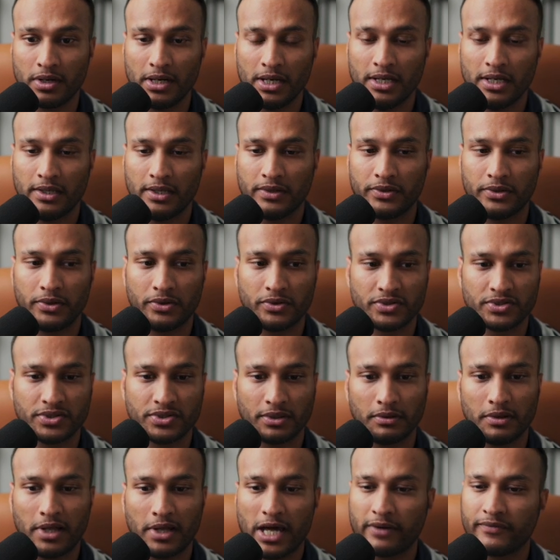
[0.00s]
There's a
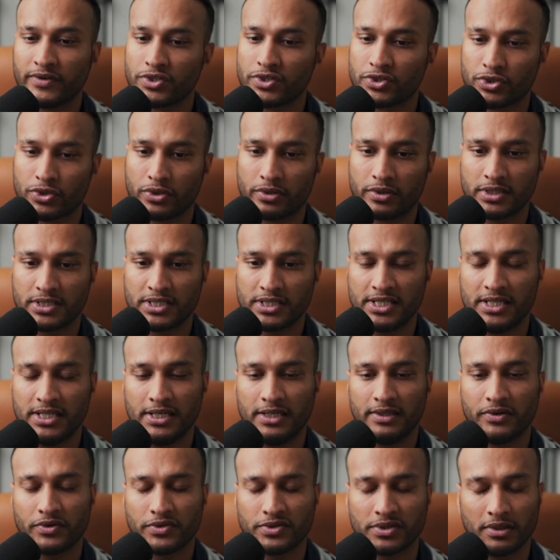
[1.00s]
lot of uncertainty. There's
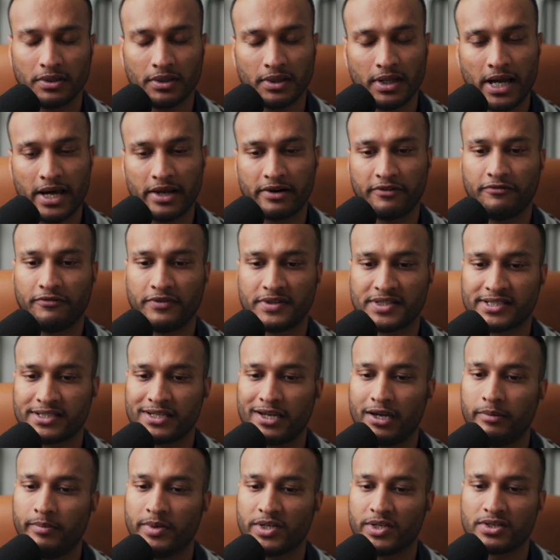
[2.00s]
a lot of
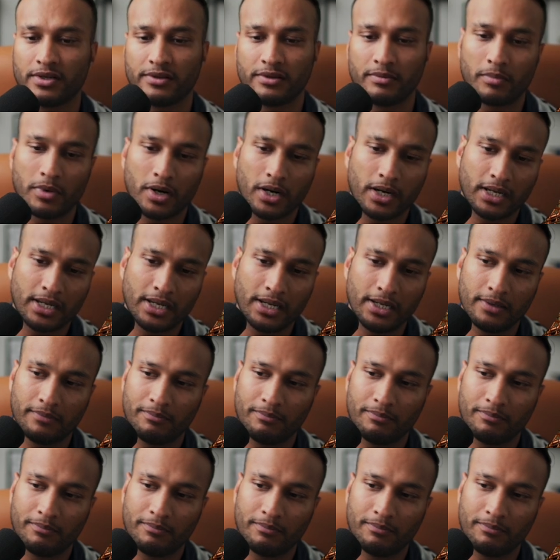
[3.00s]
assignments on the market.